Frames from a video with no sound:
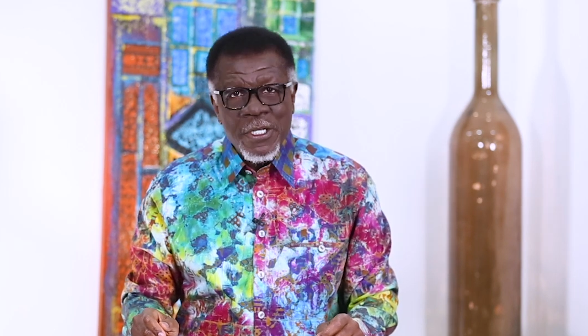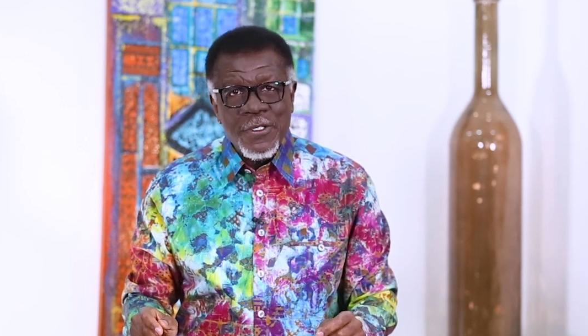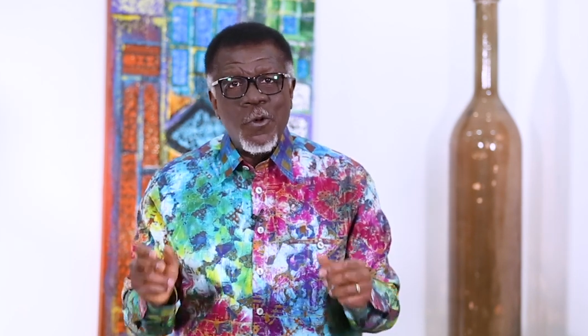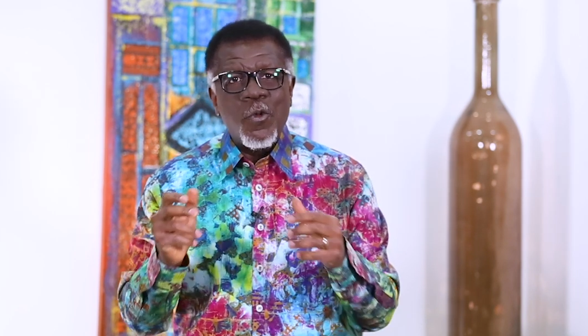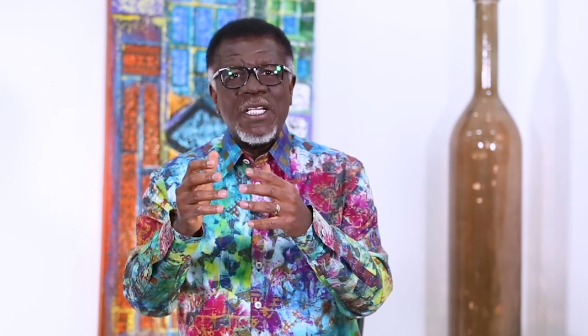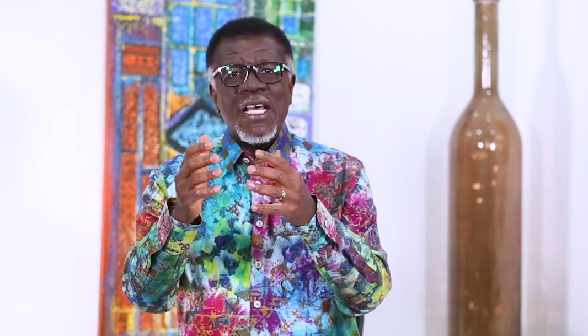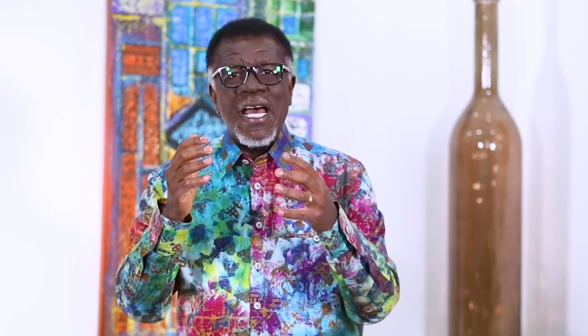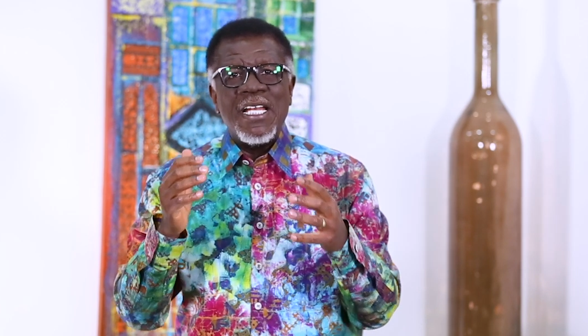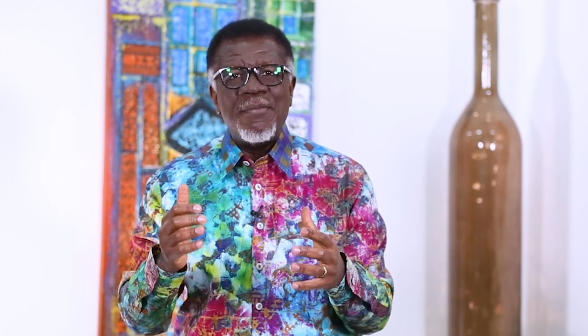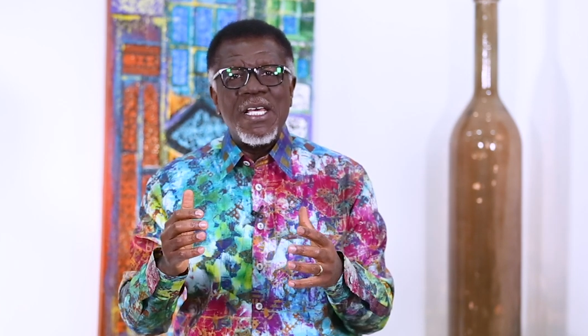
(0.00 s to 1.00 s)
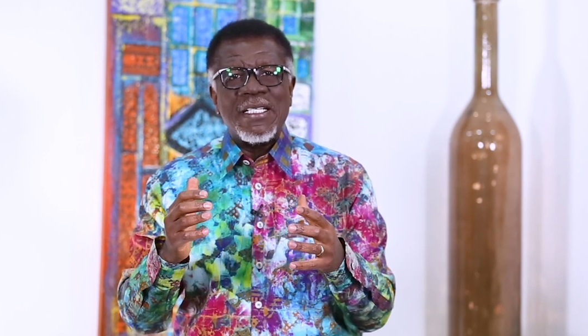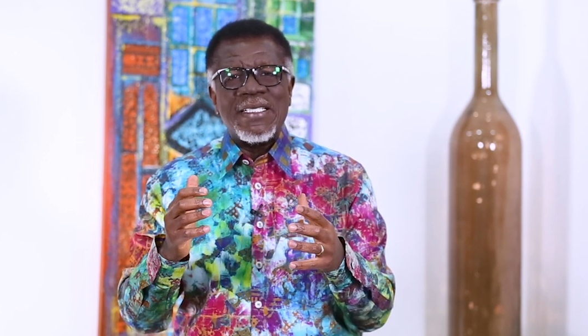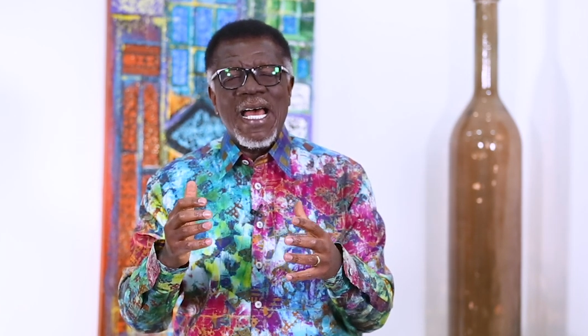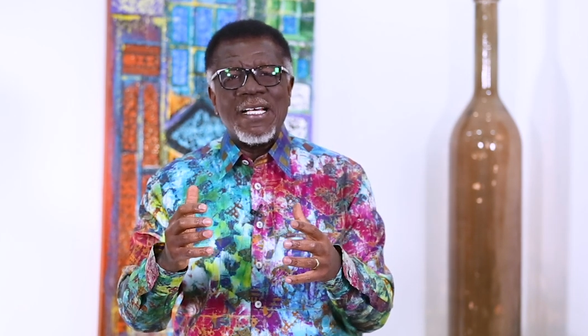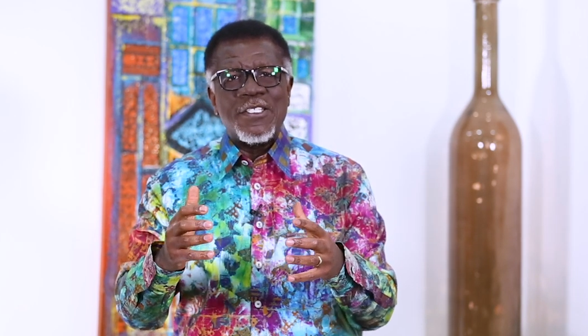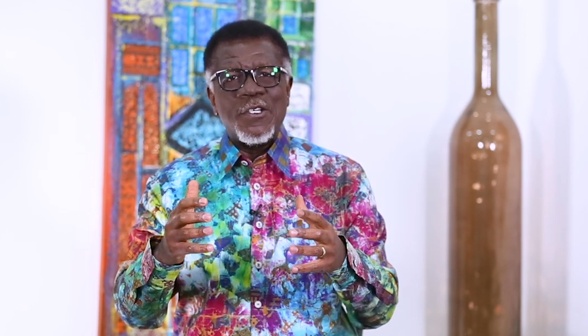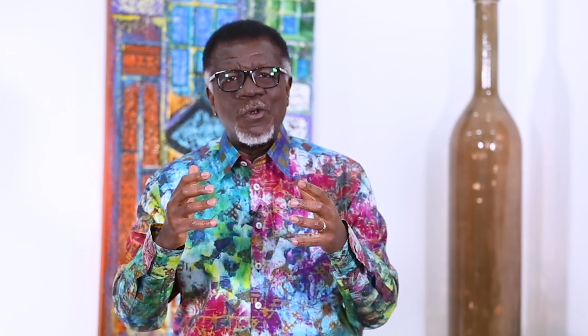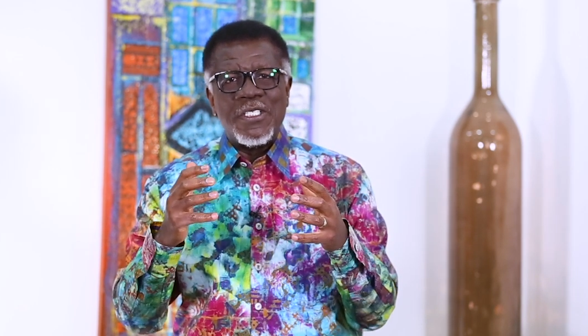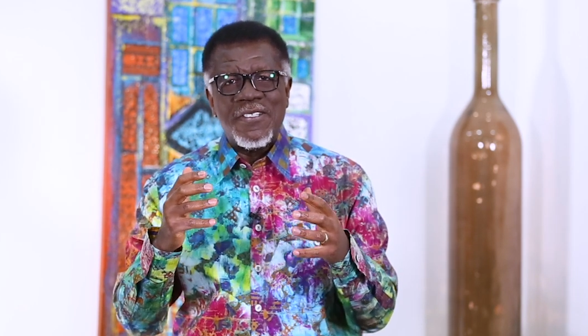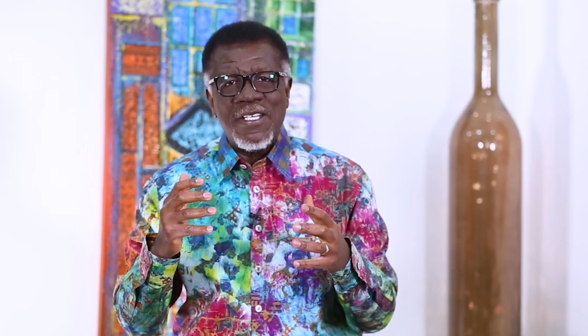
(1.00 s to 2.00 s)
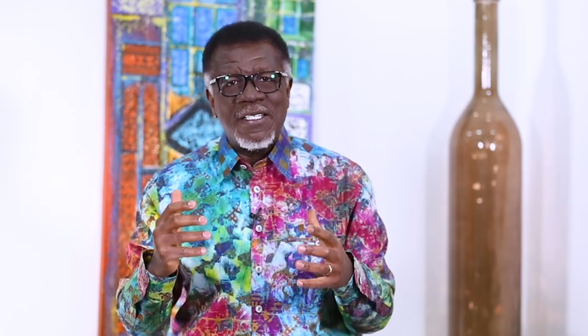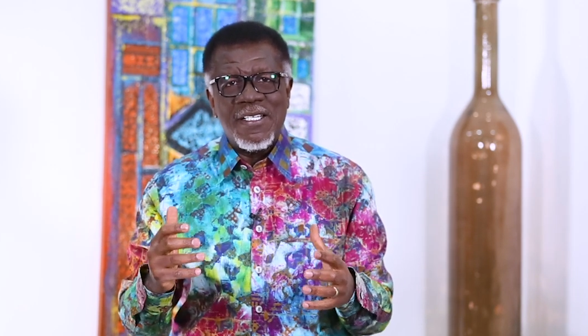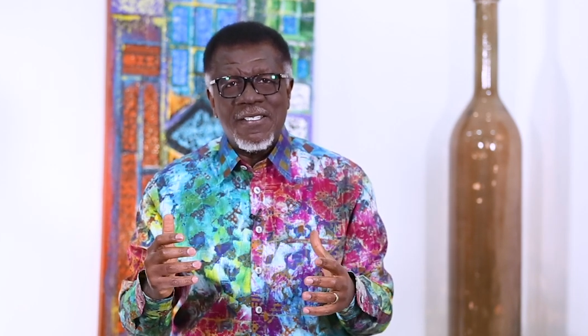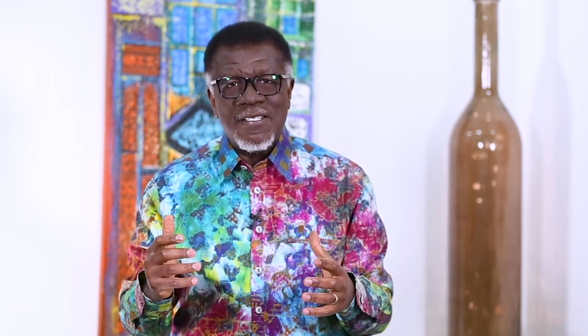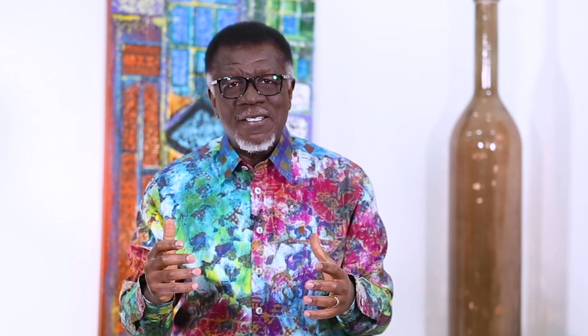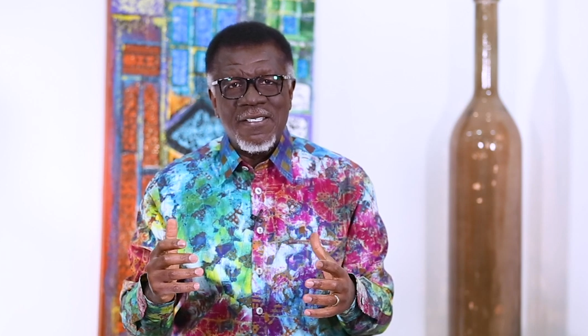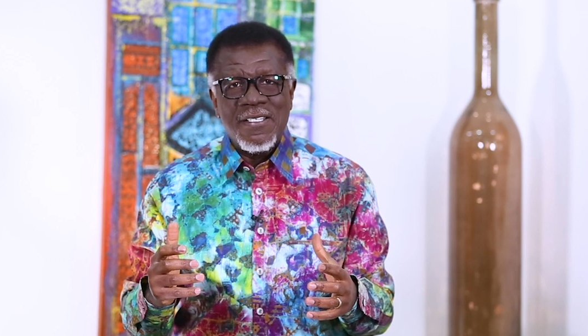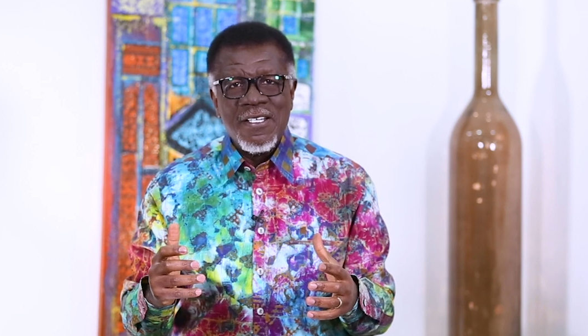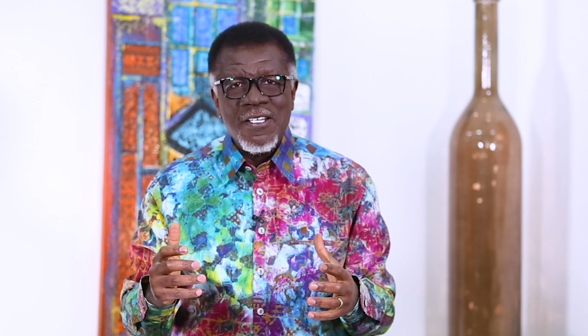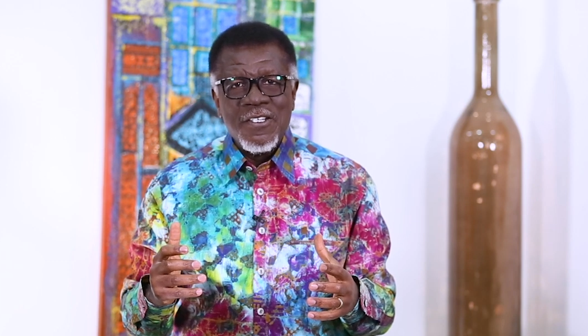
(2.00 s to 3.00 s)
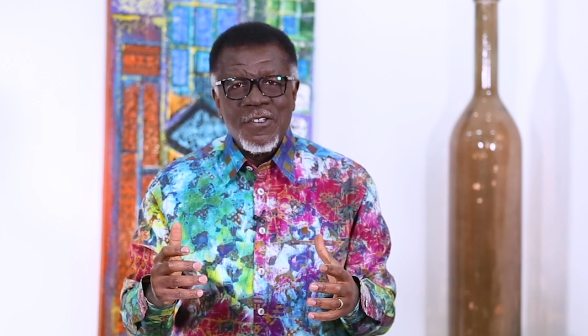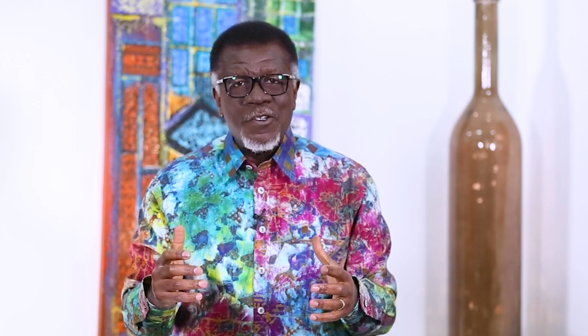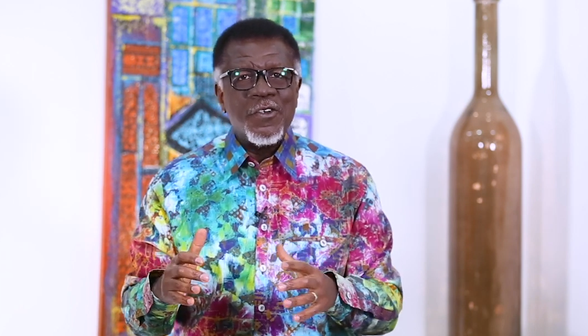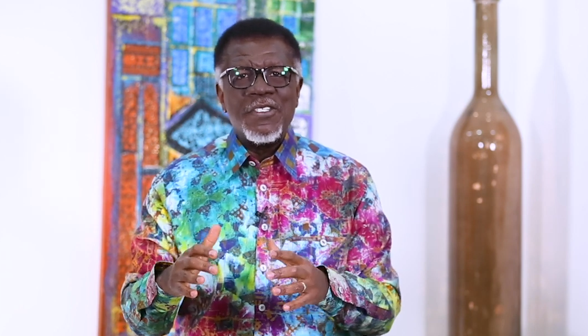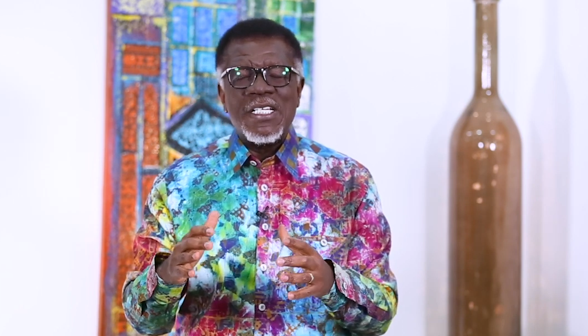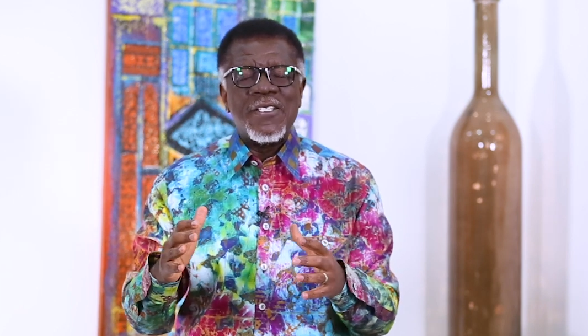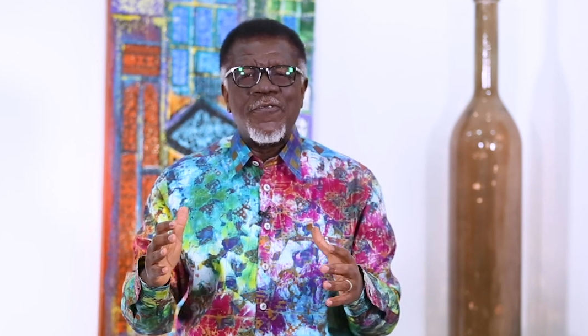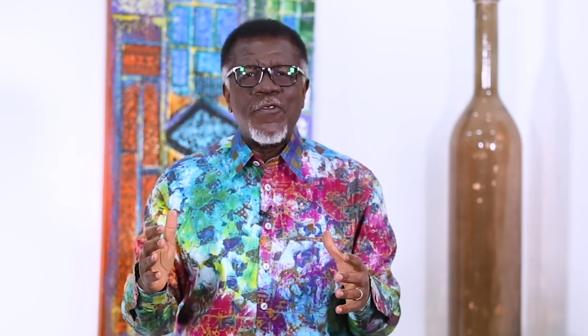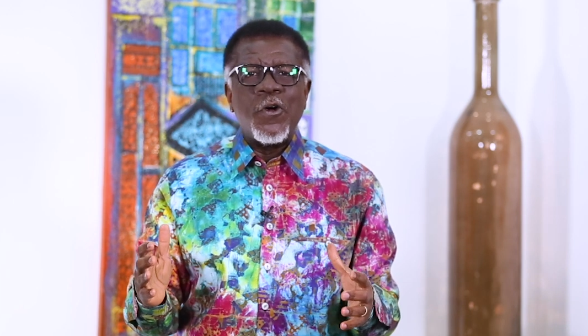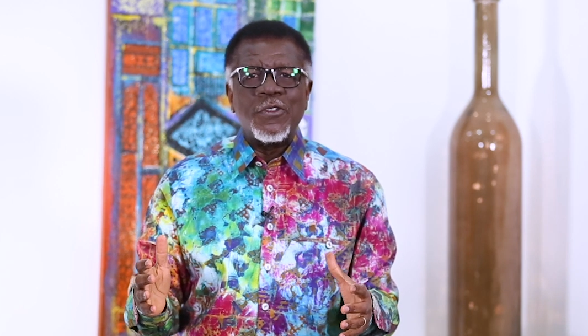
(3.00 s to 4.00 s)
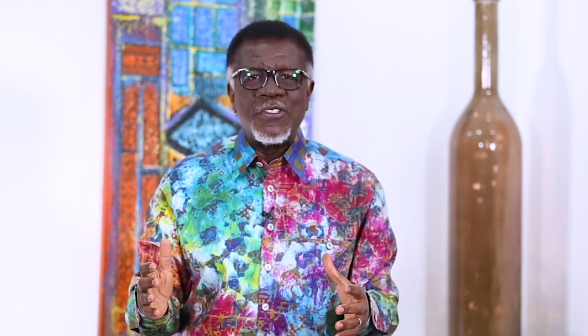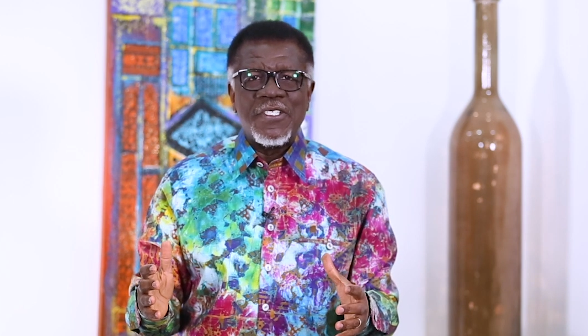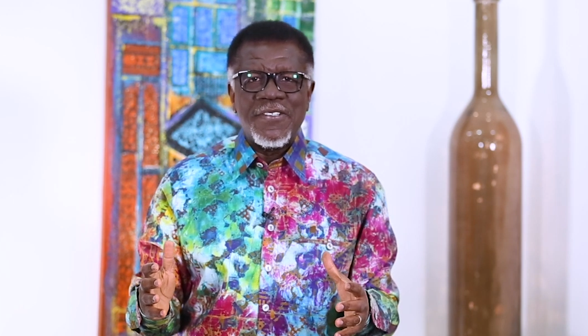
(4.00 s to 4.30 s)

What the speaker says: So when the enemy attacks you with sicknesses, you don't just fall to the